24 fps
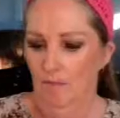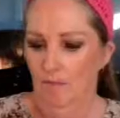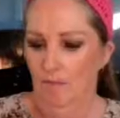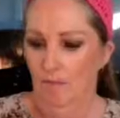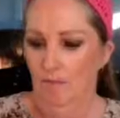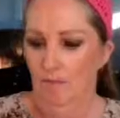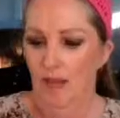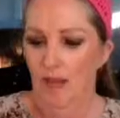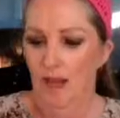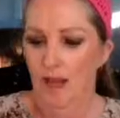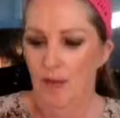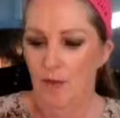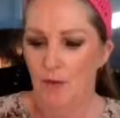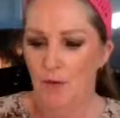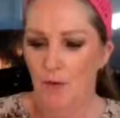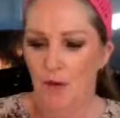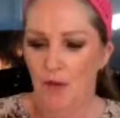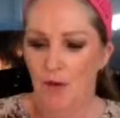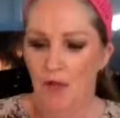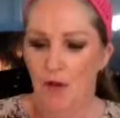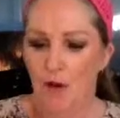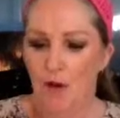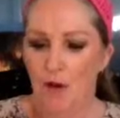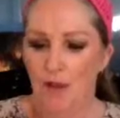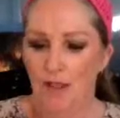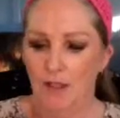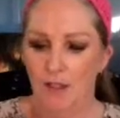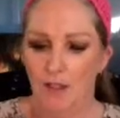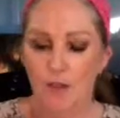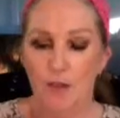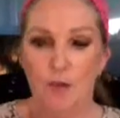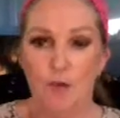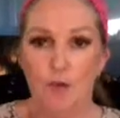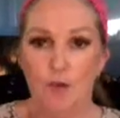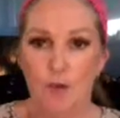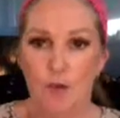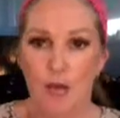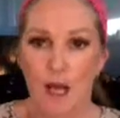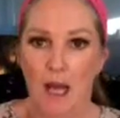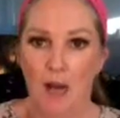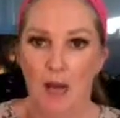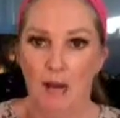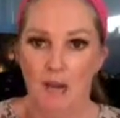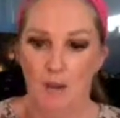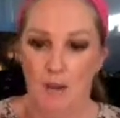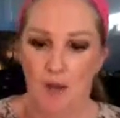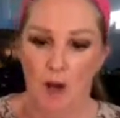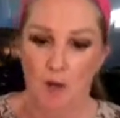they're 3 nice neutral
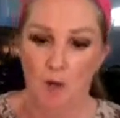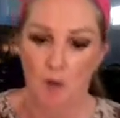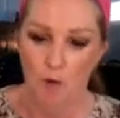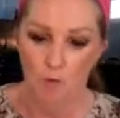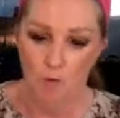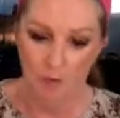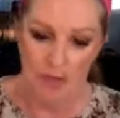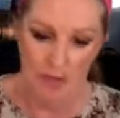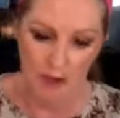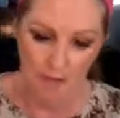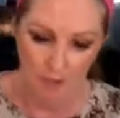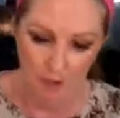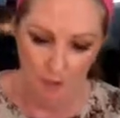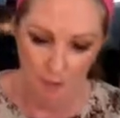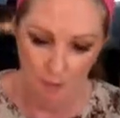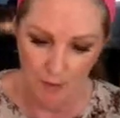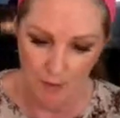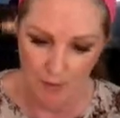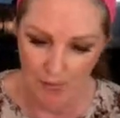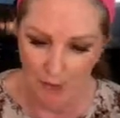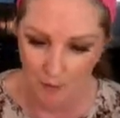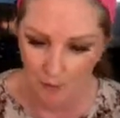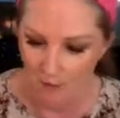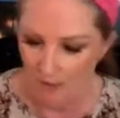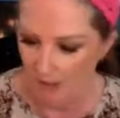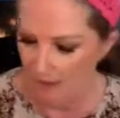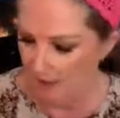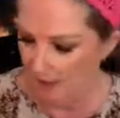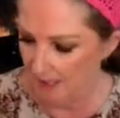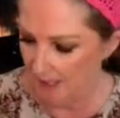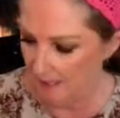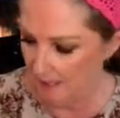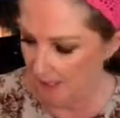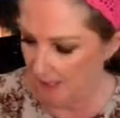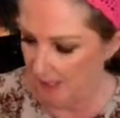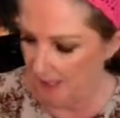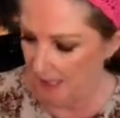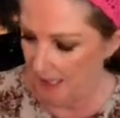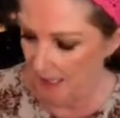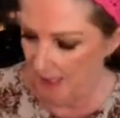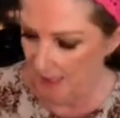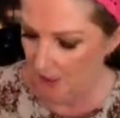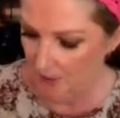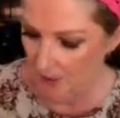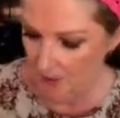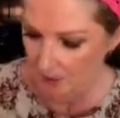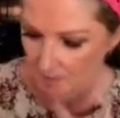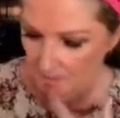colours that I will be having a play with at some
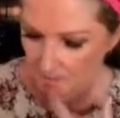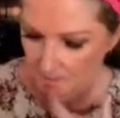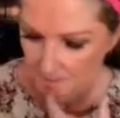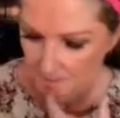stage.